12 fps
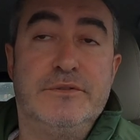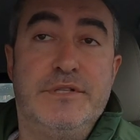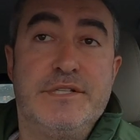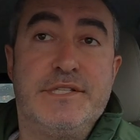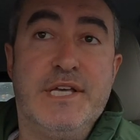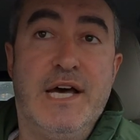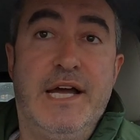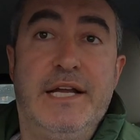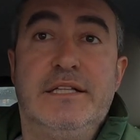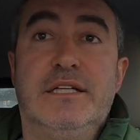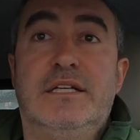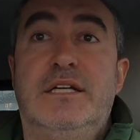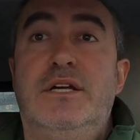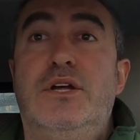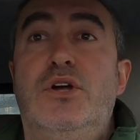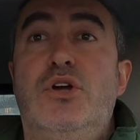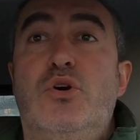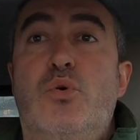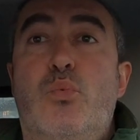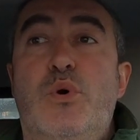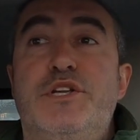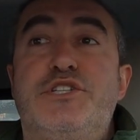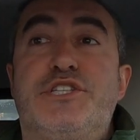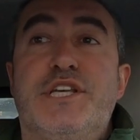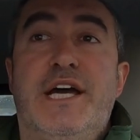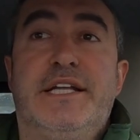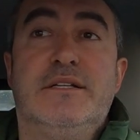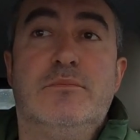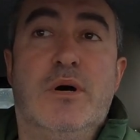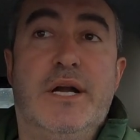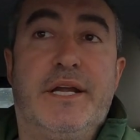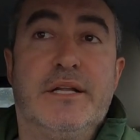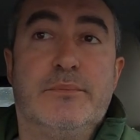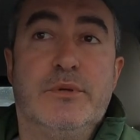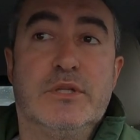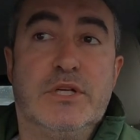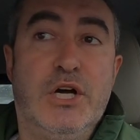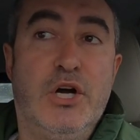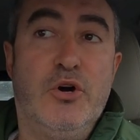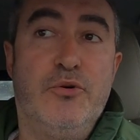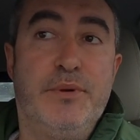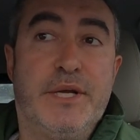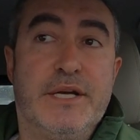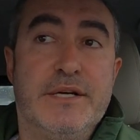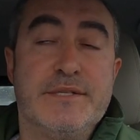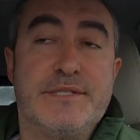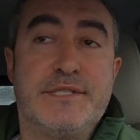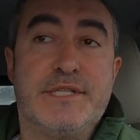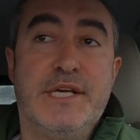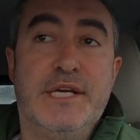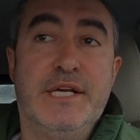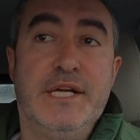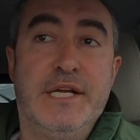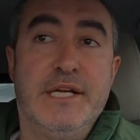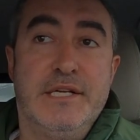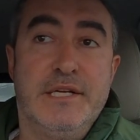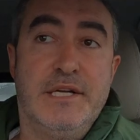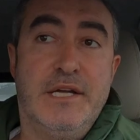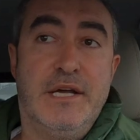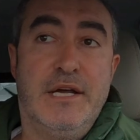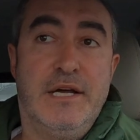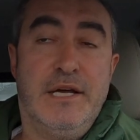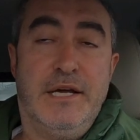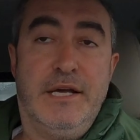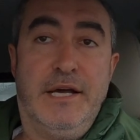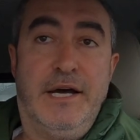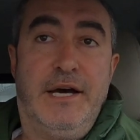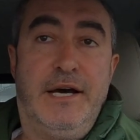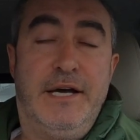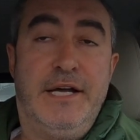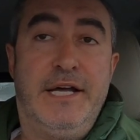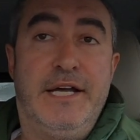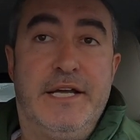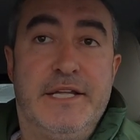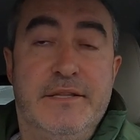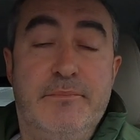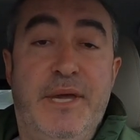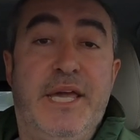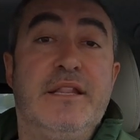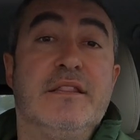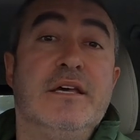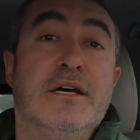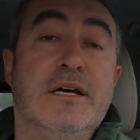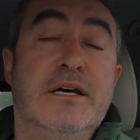to decide which side the market will go, because the main